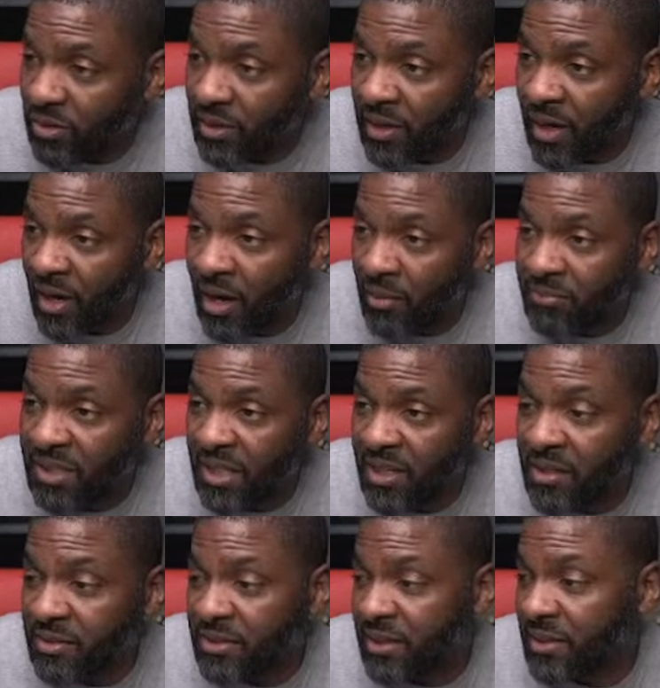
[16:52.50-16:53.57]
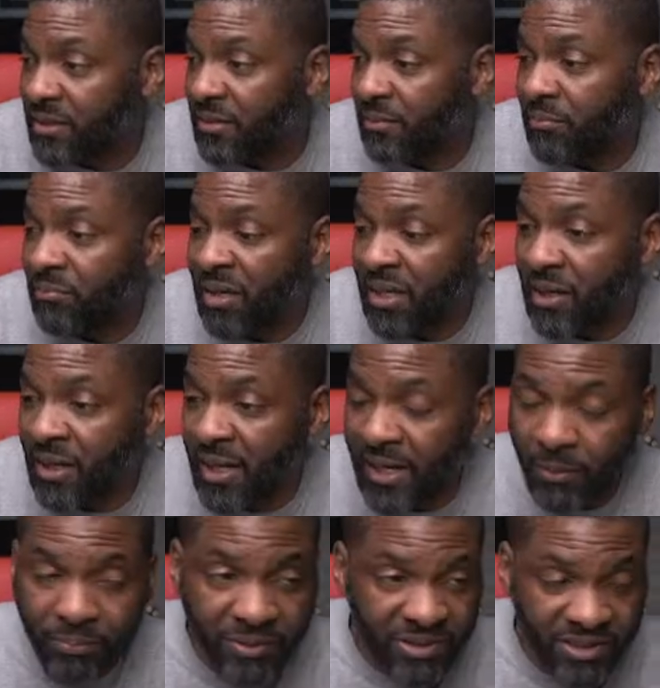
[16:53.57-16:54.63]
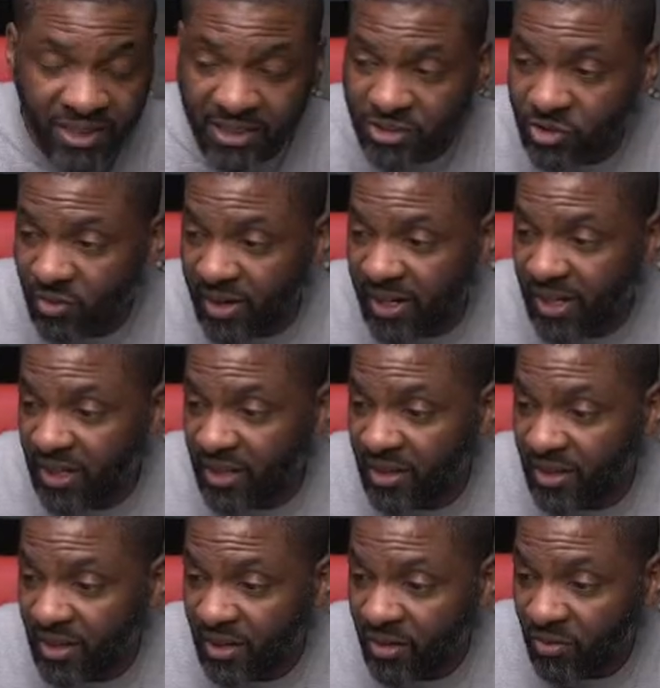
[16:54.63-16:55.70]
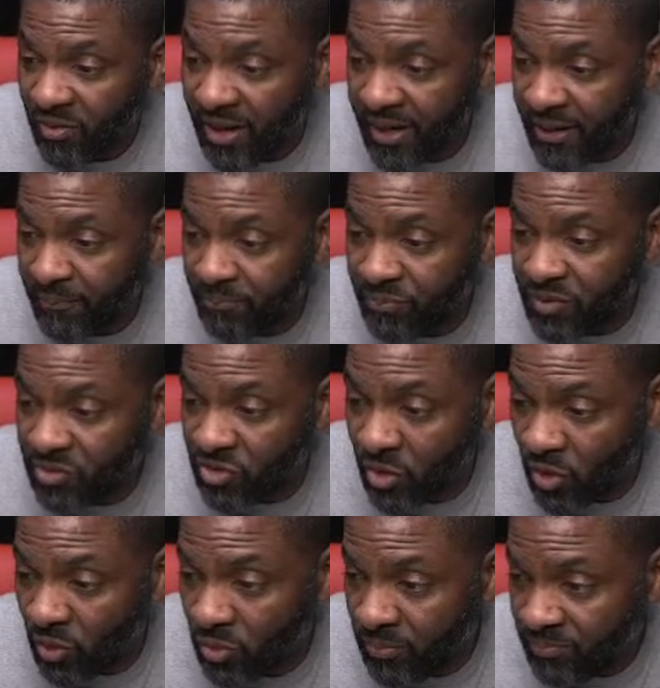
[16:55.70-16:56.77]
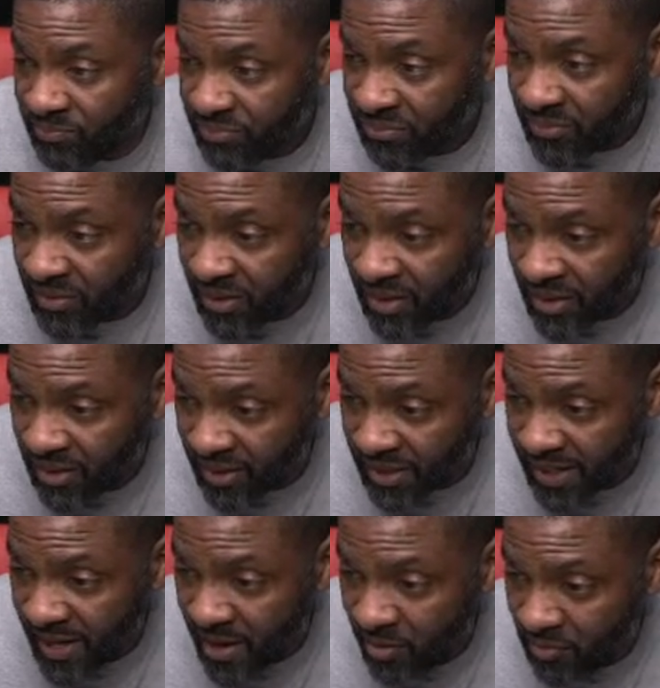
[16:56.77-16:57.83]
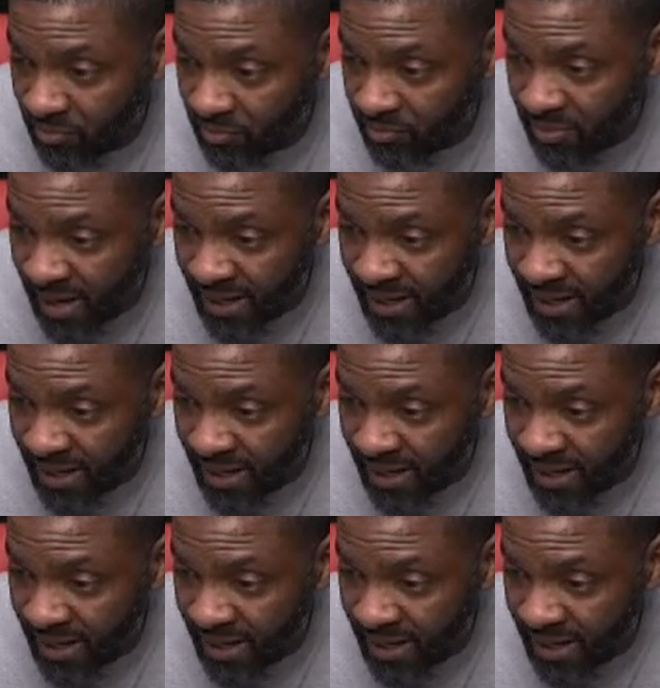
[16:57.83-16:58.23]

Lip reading: yielded me 100% trade, right? So, looking at my